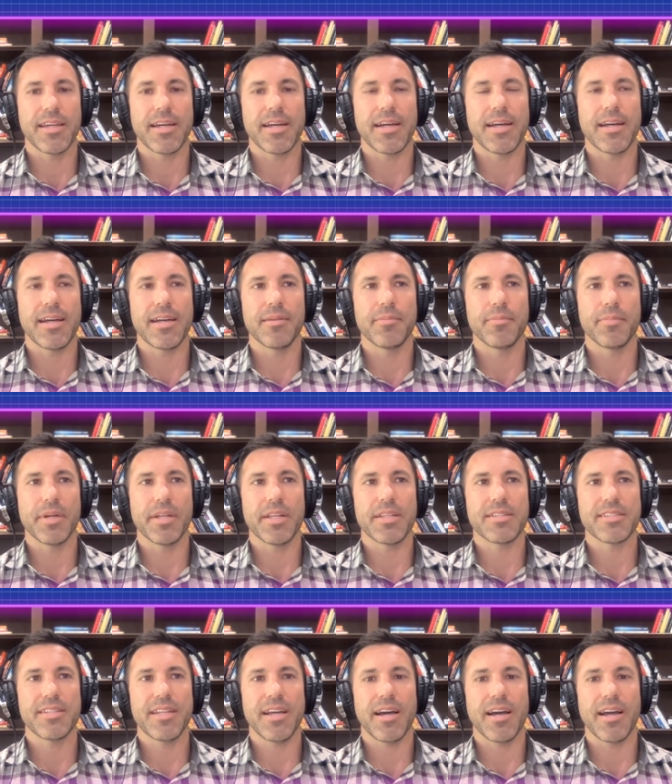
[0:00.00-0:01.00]
Uh, but
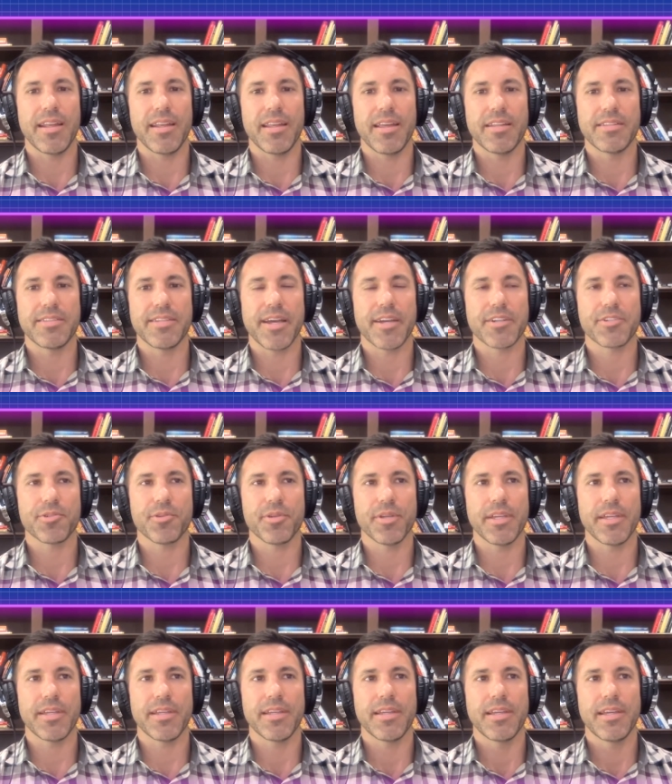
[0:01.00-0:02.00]
it's not. It's
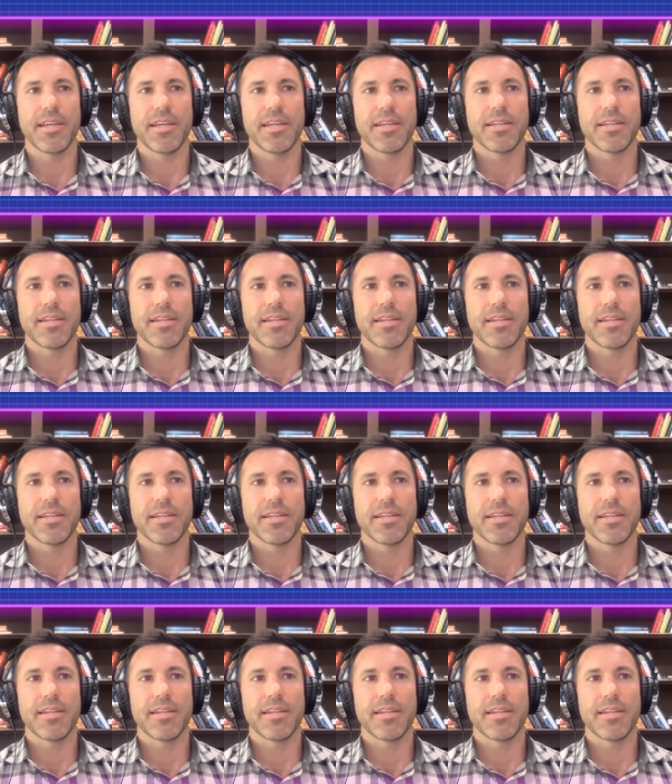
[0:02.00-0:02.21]
actually